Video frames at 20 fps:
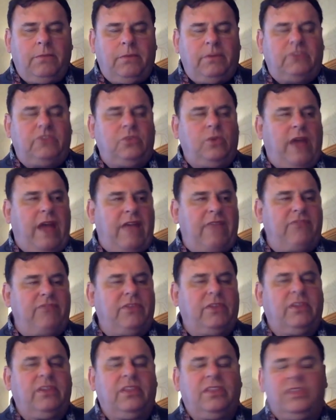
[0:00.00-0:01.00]
But you have
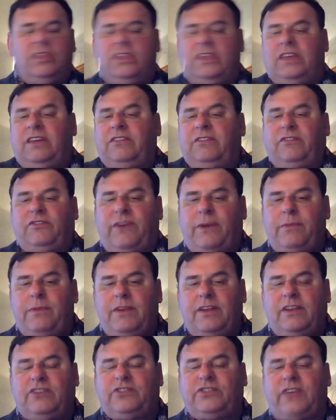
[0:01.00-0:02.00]
the
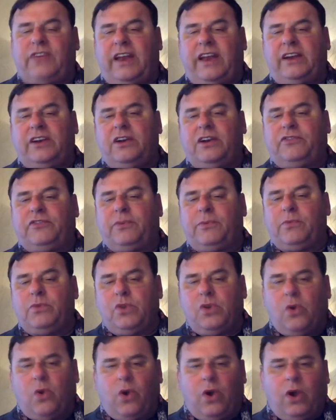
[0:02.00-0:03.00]
feminist senator from New
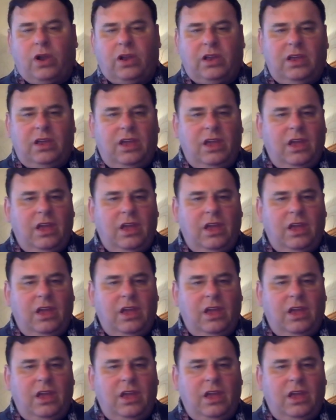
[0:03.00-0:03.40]
York.